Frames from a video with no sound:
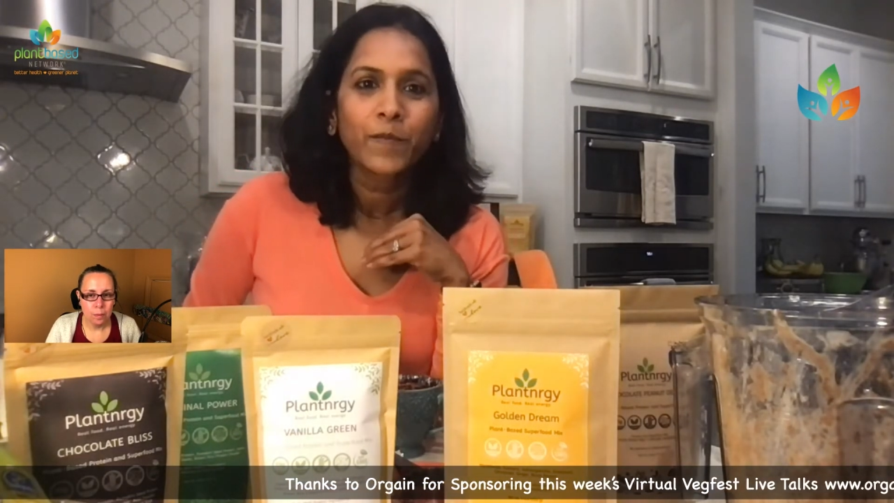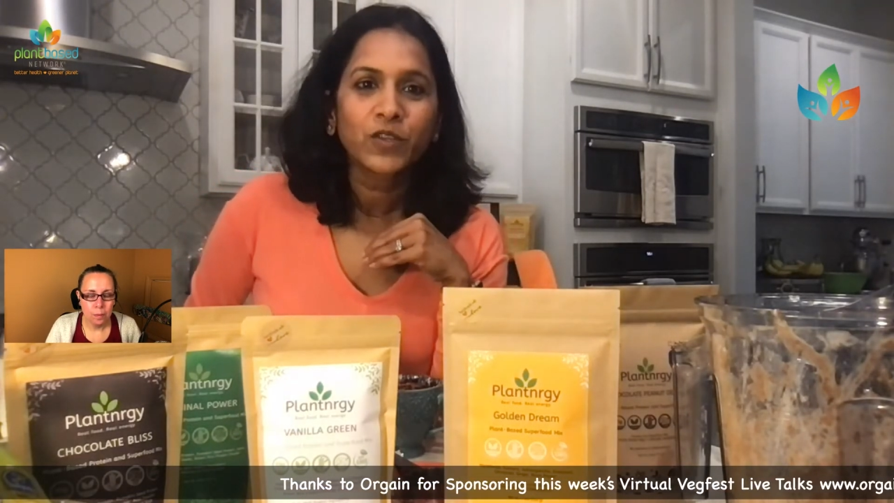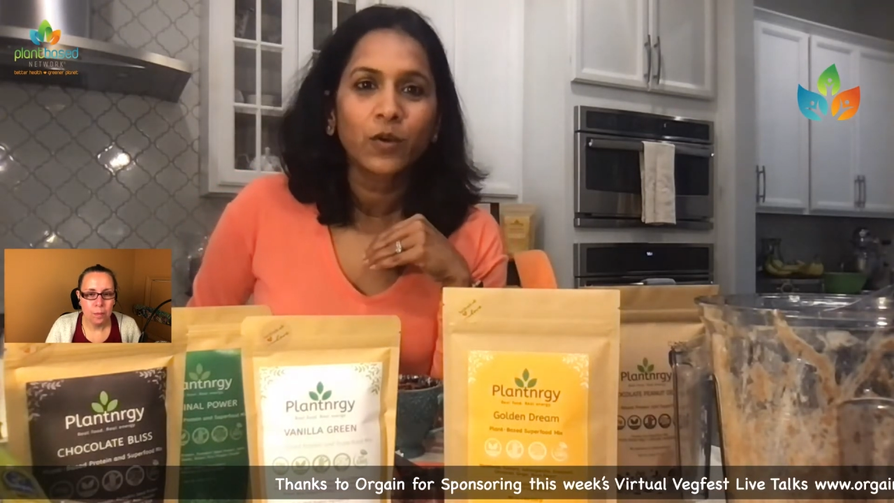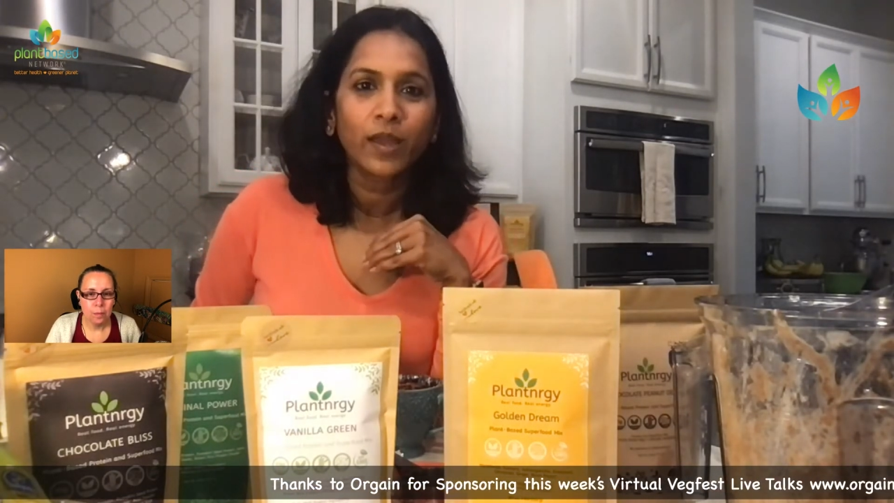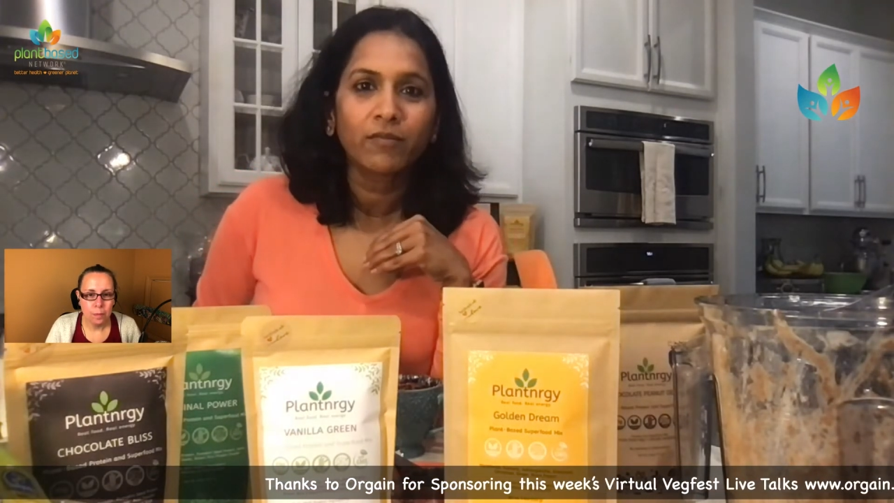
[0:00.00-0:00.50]

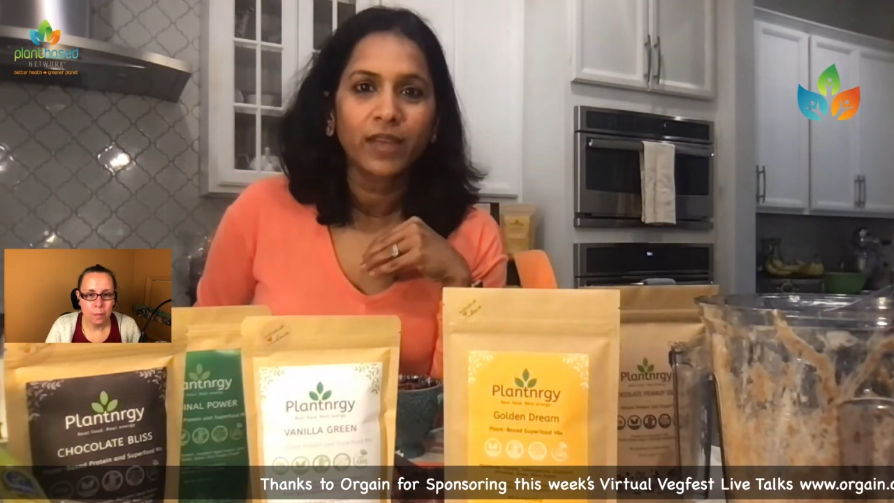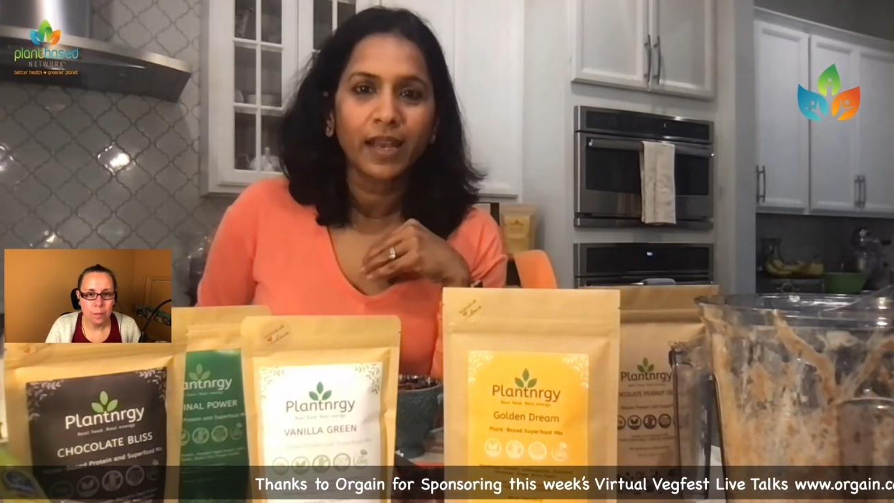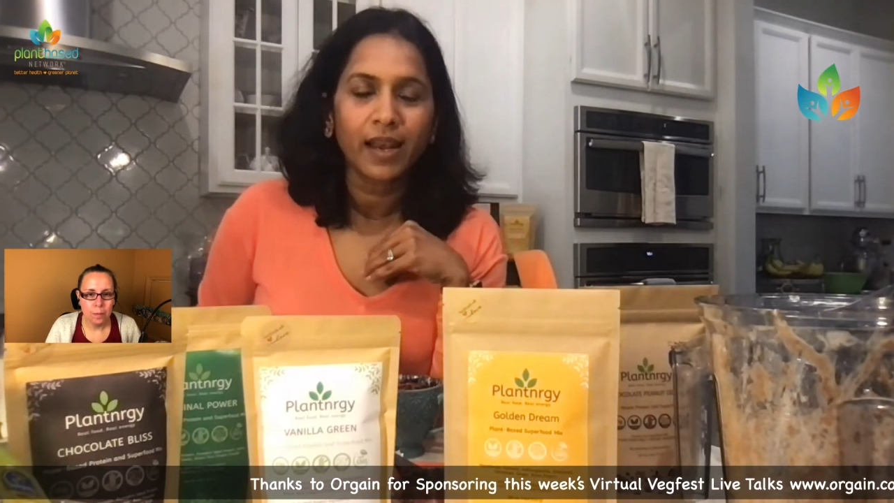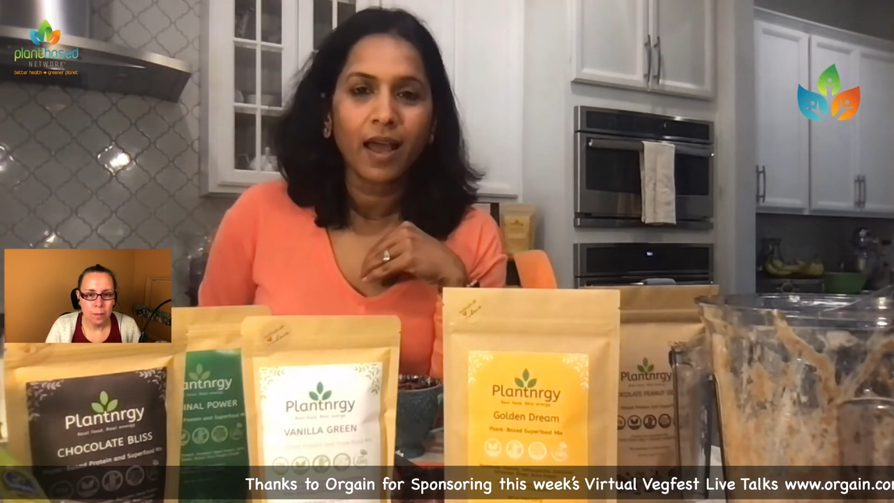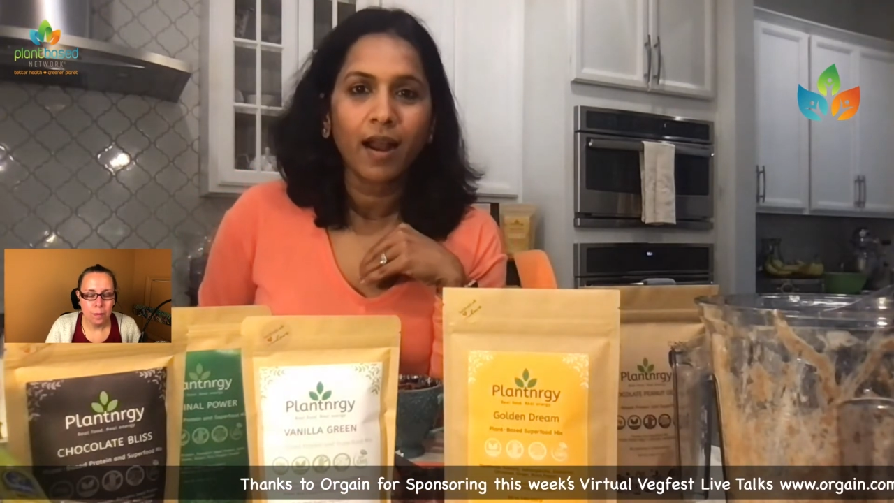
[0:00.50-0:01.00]
So in
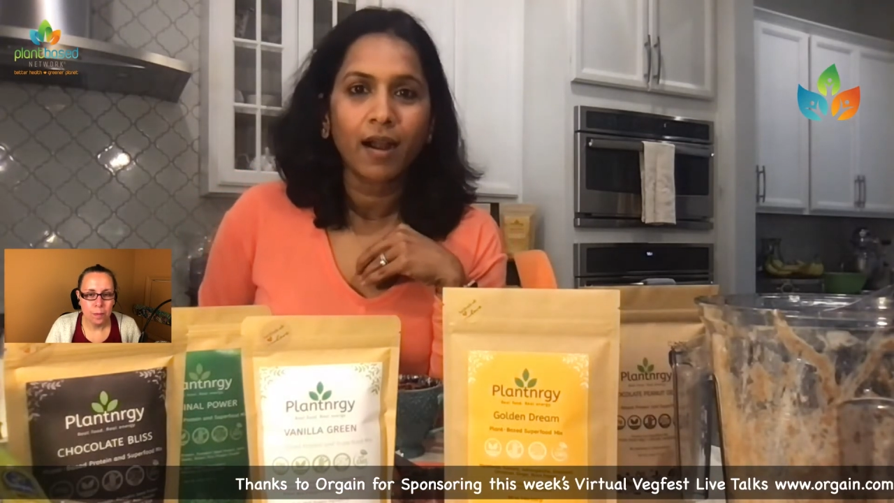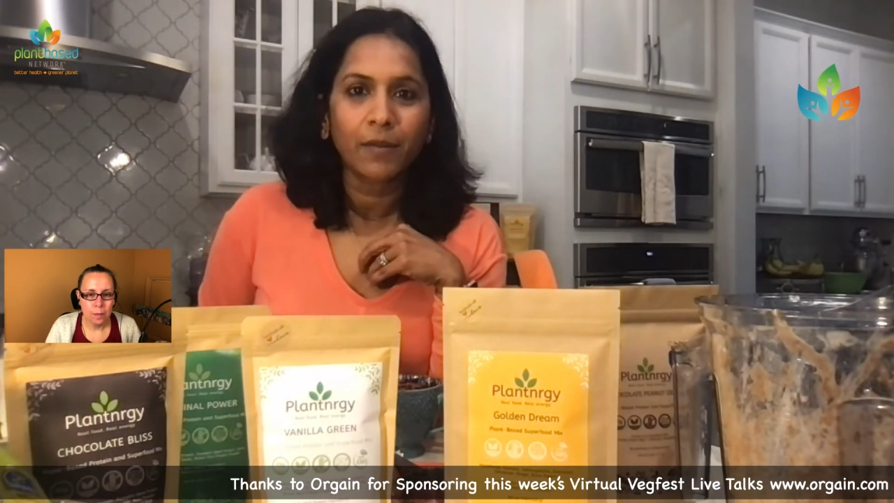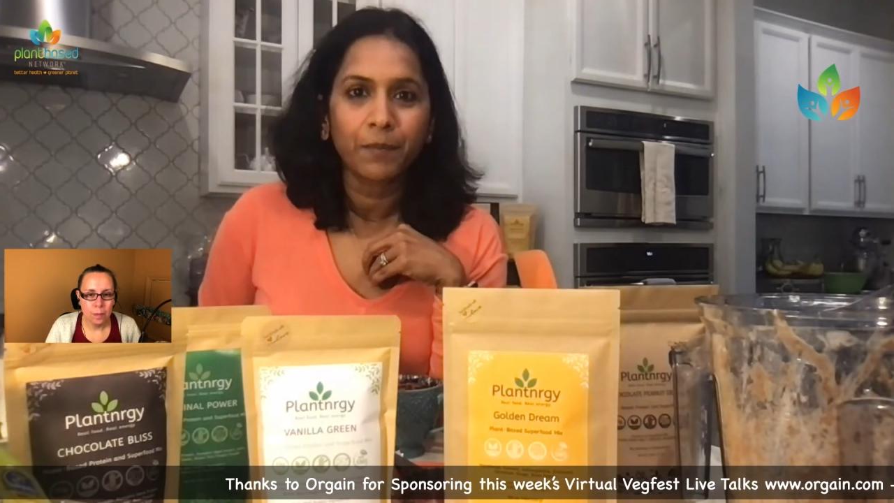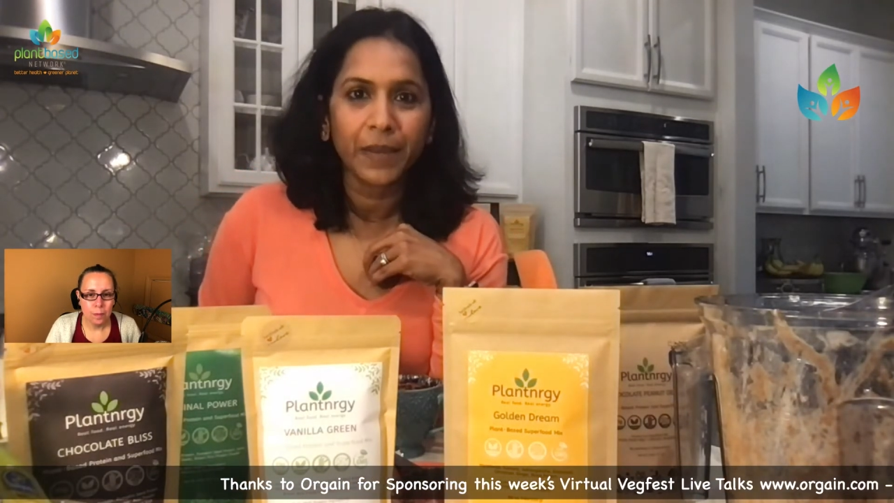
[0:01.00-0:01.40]
vanilla, our